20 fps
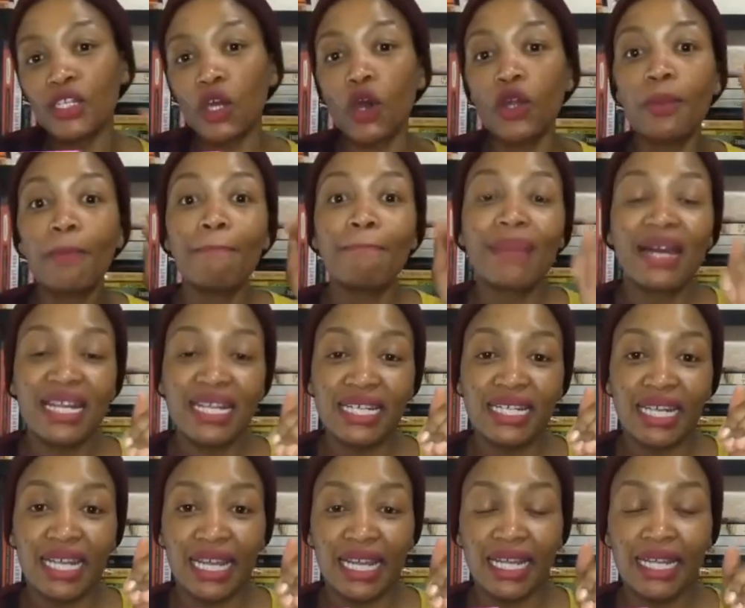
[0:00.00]

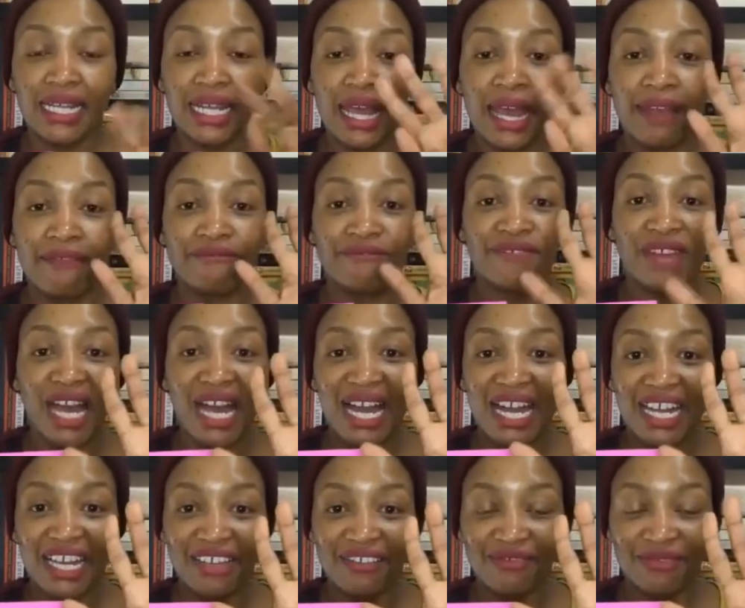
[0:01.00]
Monday at
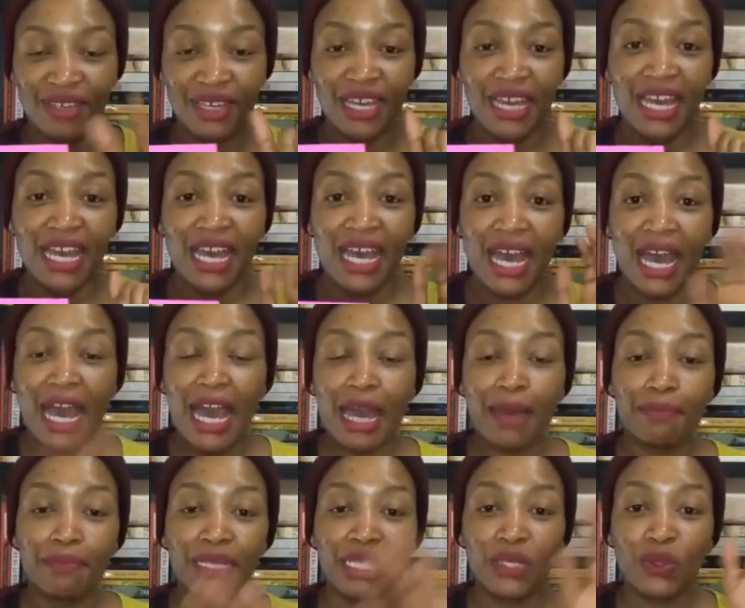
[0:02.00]
5.
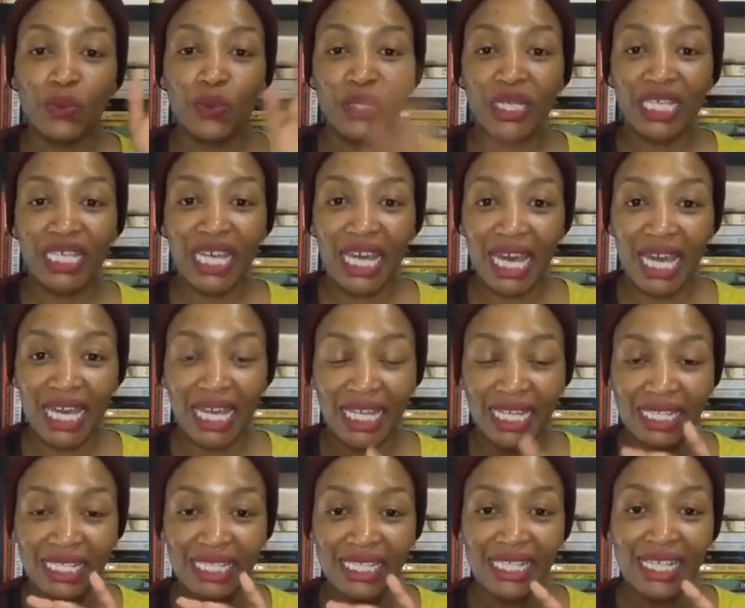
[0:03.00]
Happy
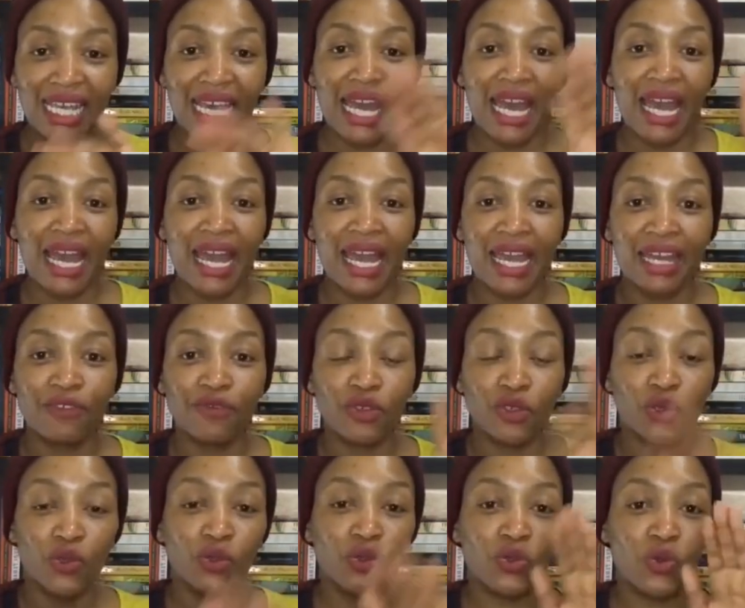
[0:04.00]
weekend. And for
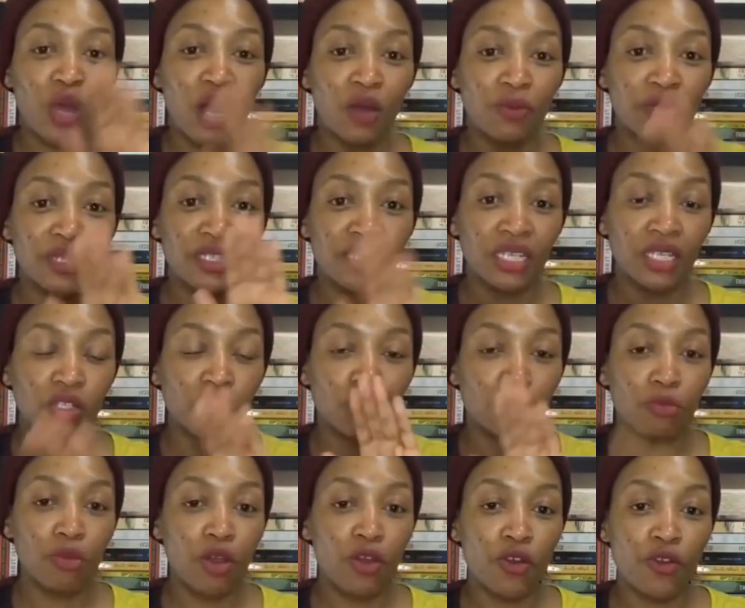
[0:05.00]
those who I'll be seeing
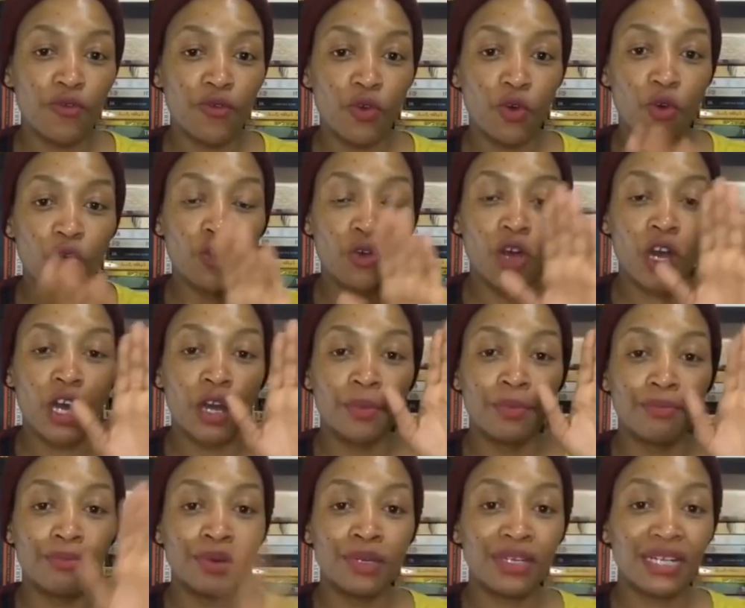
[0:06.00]
tomorrow for
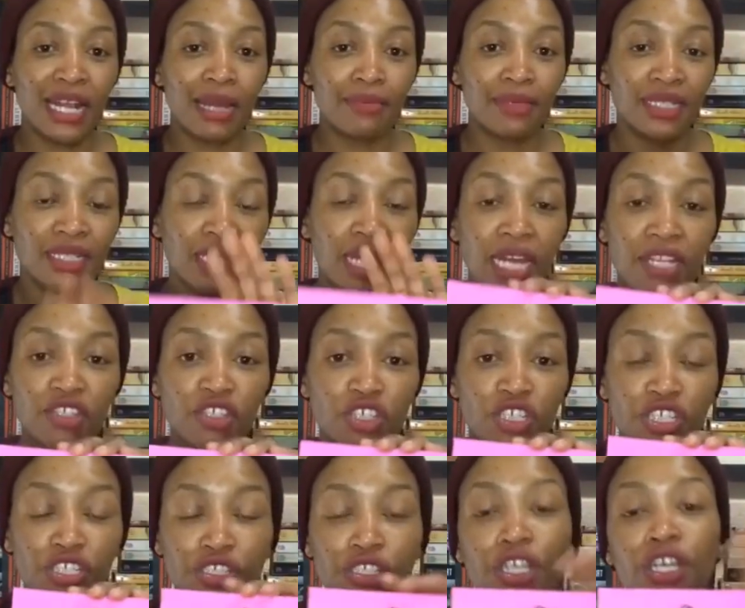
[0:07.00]
book club
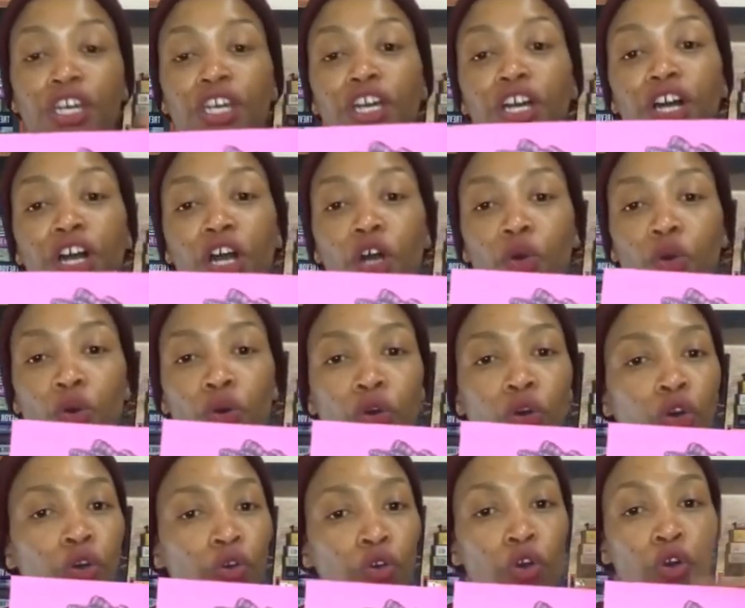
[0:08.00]
discussion
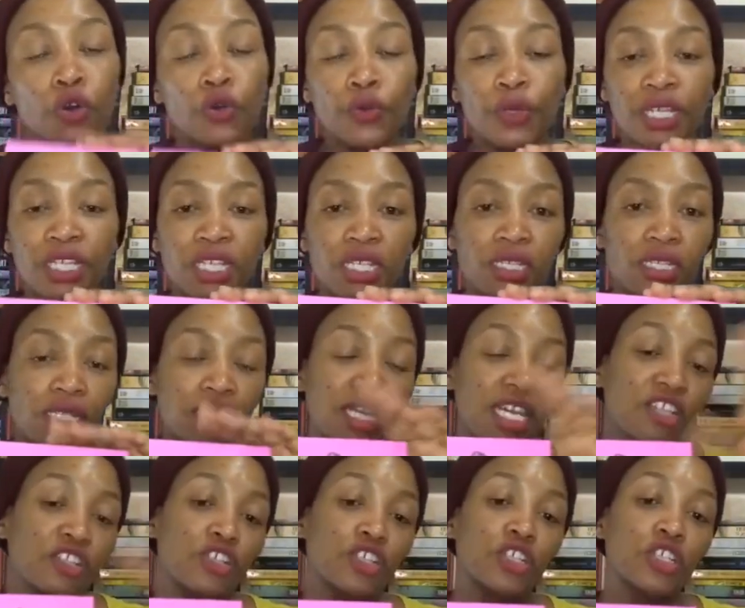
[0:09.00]
or co-reading
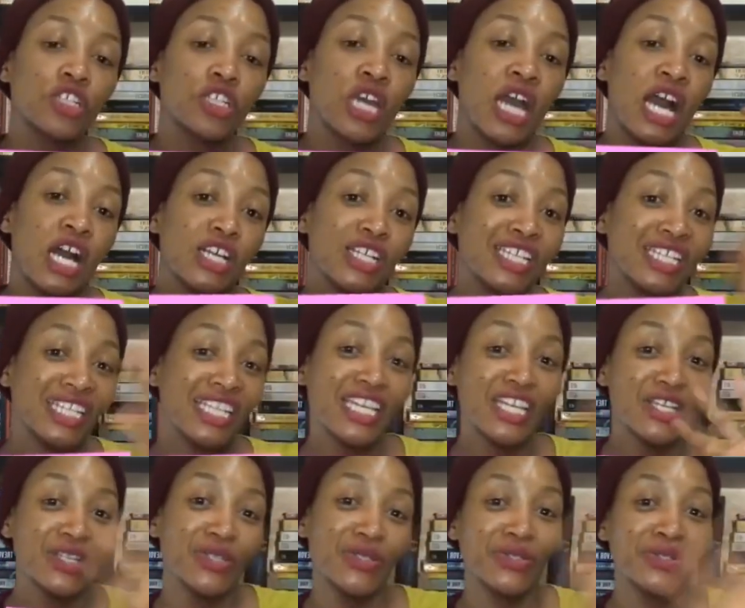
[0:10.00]
discussion, I'll see
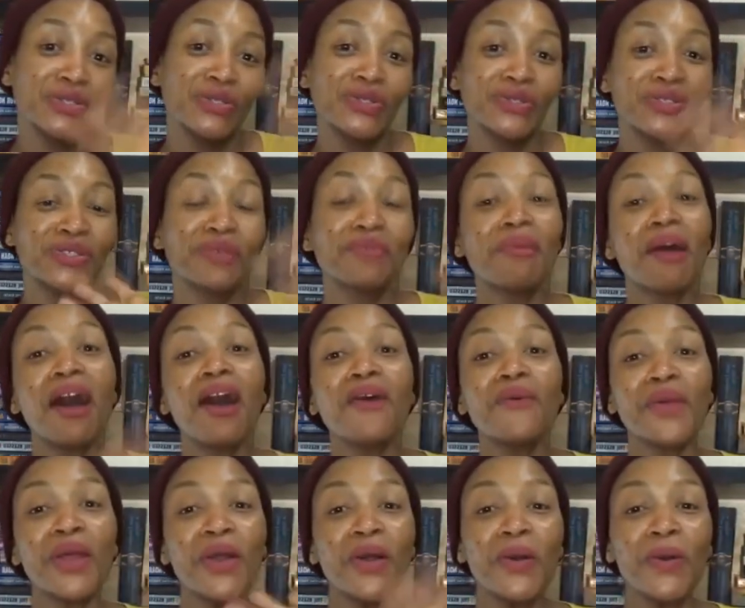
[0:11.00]
you
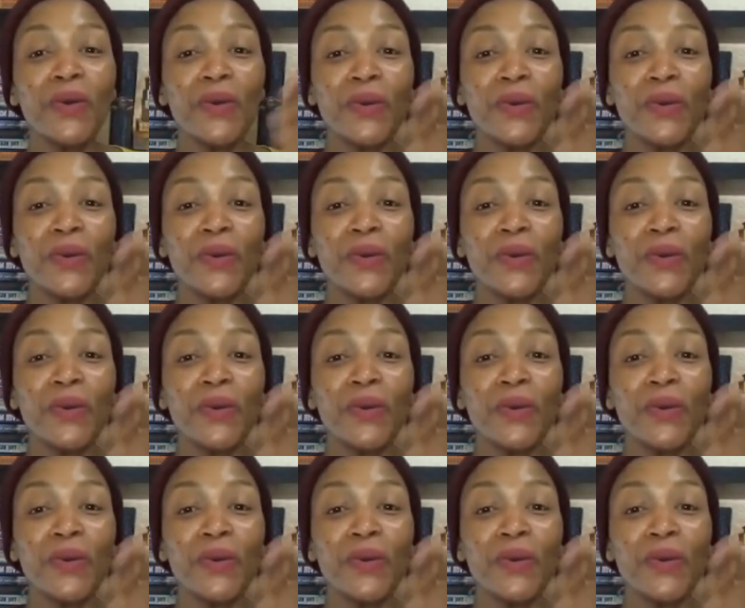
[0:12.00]
tomorrow.